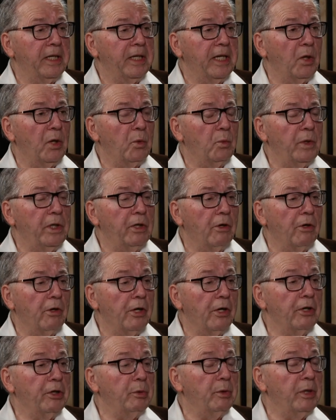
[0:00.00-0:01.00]
and we are
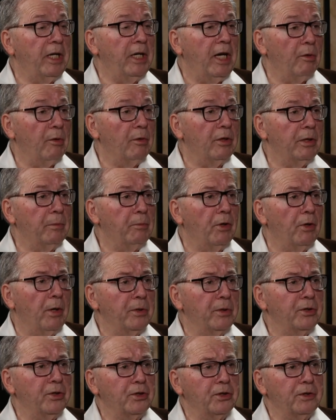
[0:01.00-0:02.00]
going to inherit the
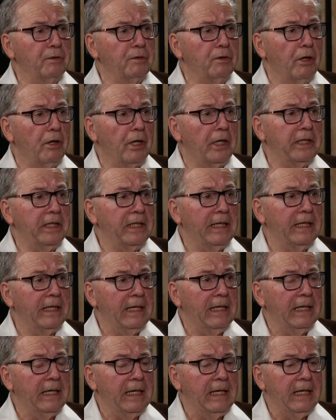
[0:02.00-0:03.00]
promises of God.
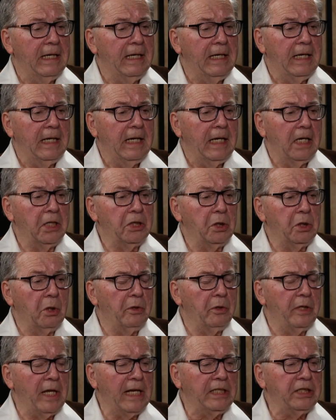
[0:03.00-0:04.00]
And
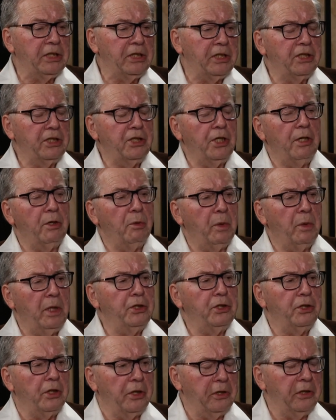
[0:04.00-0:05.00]
so that's the
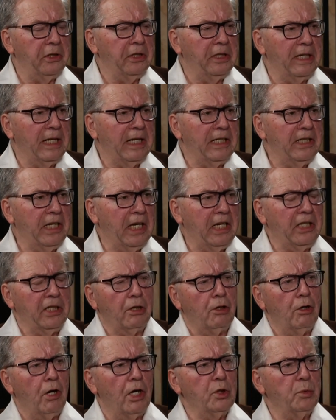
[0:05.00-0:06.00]
generation, I think,
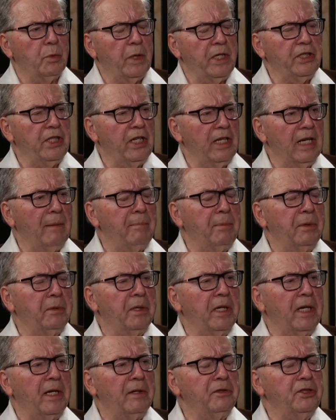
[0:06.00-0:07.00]
that God's raising up a,
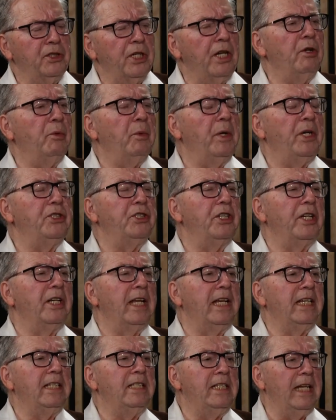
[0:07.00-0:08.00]
a generation
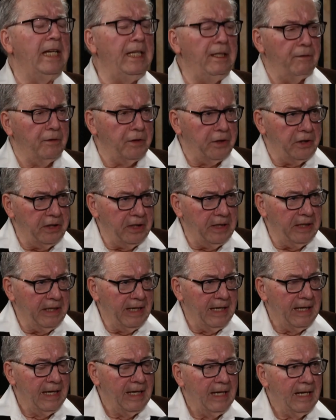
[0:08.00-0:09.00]
like David
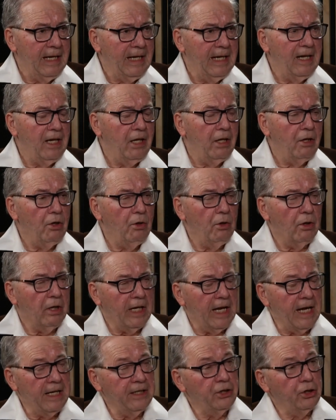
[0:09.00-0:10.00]
who,
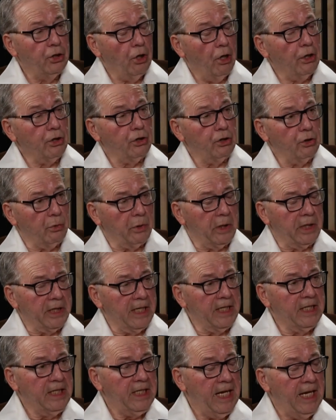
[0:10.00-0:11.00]
and Joshua
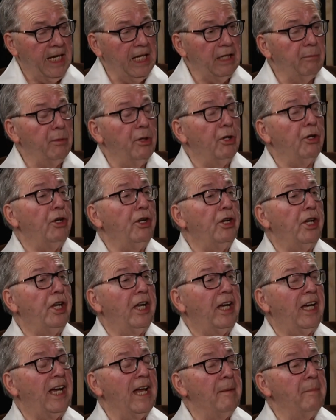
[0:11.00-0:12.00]
and Caleb. They're going
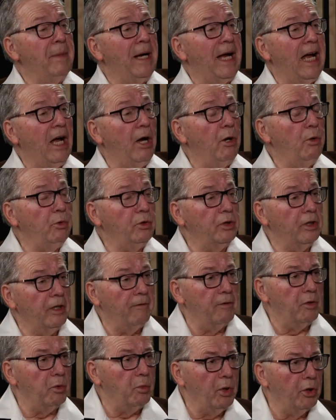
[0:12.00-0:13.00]
to come out
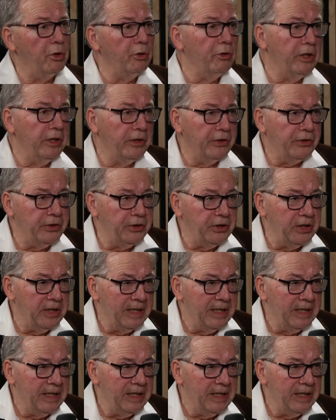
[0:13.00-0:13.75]
of the wilderness